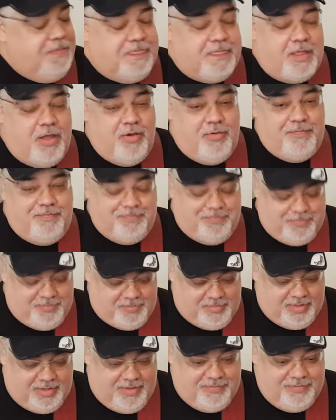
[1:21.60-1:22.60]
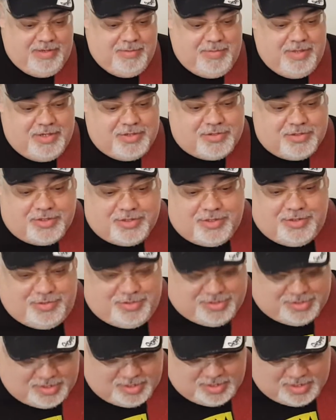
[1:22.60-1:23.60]
Oh, let me
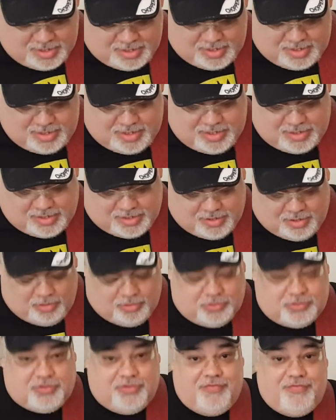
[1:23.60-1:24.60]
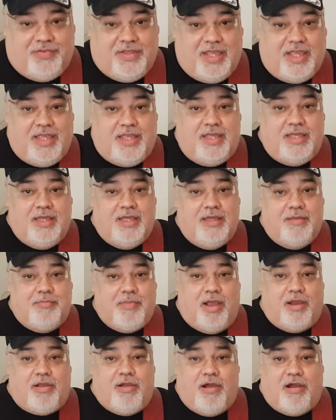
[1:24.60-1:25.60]
introduce this Ultra V
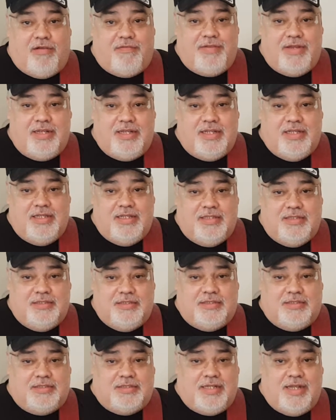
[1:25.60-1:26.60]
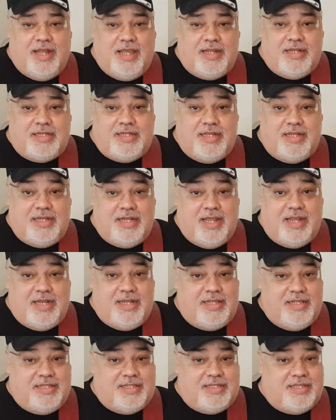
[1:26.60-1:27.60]
by CARVIN. This is a
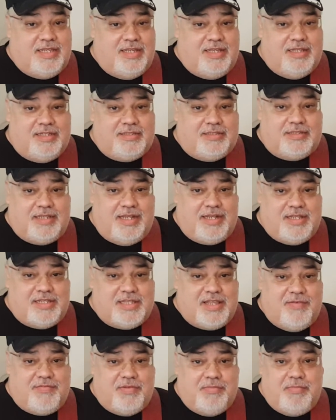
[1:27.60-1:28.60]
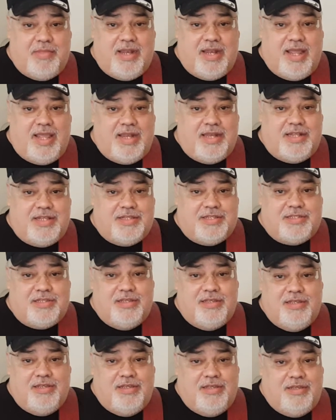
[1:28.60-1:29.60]
1986, 87, mid-80s
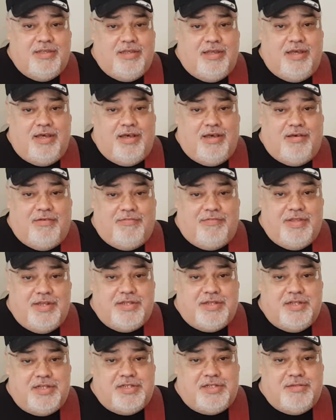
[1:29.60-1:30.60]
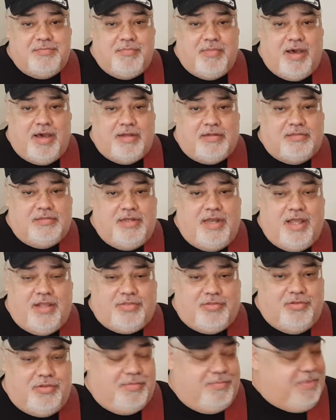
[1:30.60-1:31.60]
vintage model,
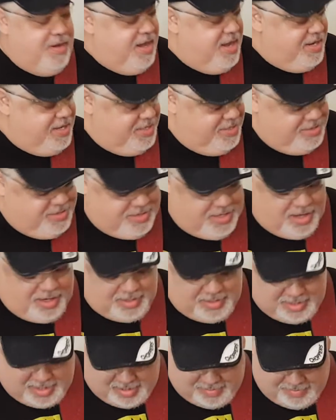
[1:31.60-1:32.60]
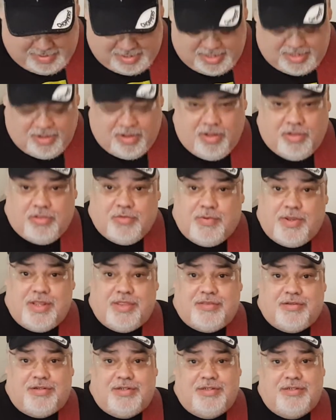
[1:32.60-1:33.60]
neck to the body, solid ebony all the way
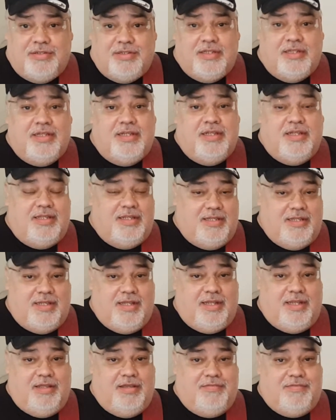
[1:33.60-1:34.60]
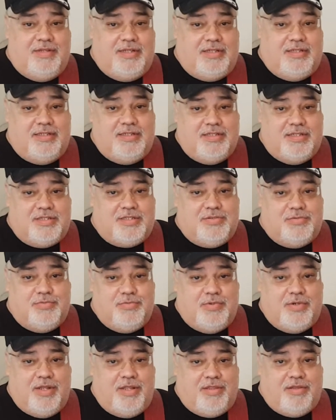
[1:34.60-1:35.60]
through. I love it. This is
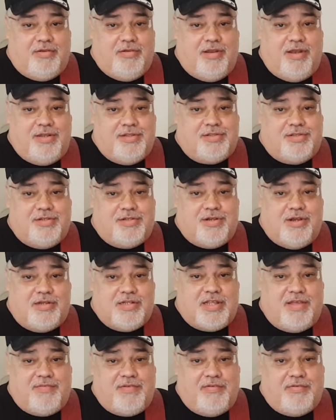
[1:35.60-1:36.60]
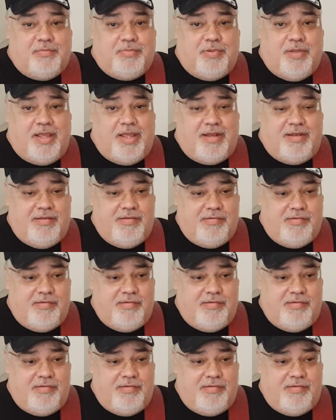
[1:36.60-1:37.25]
one of the greatest guitars I've ever played.